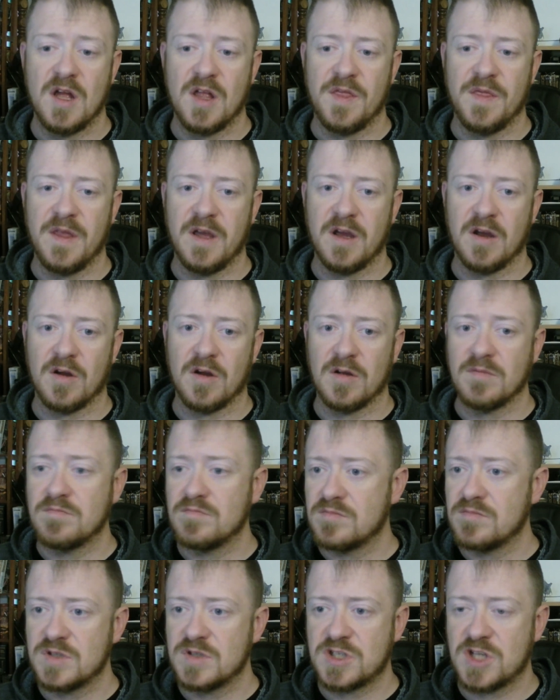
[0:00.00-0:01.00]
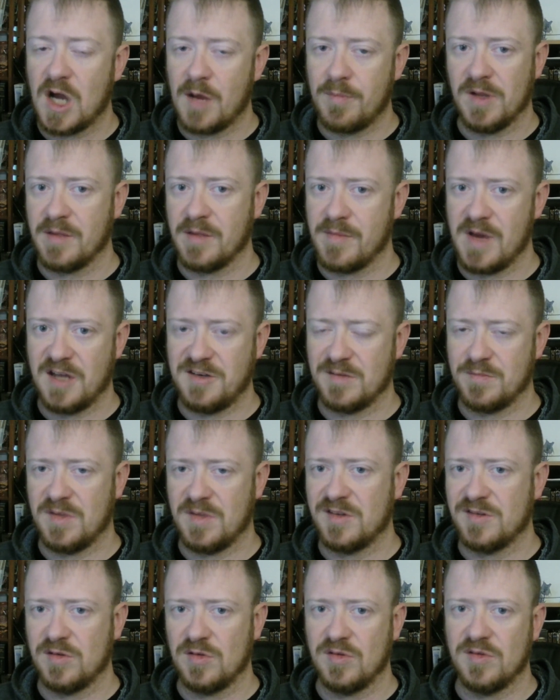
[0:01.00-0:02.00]
their toppling magic
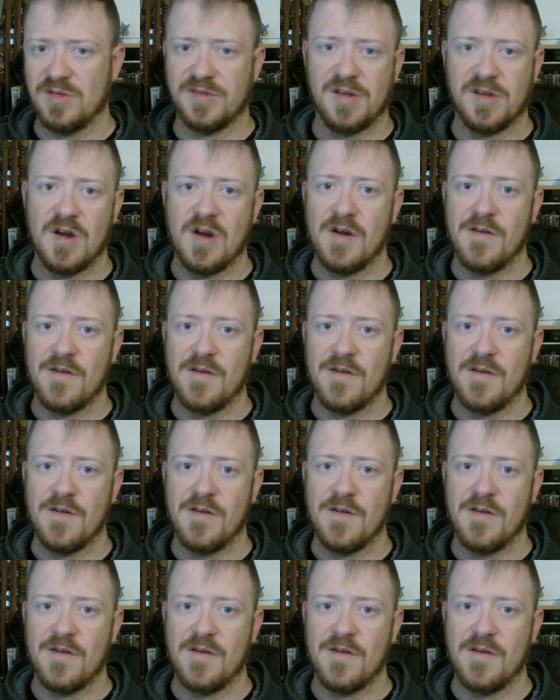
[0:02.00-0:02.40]
missiles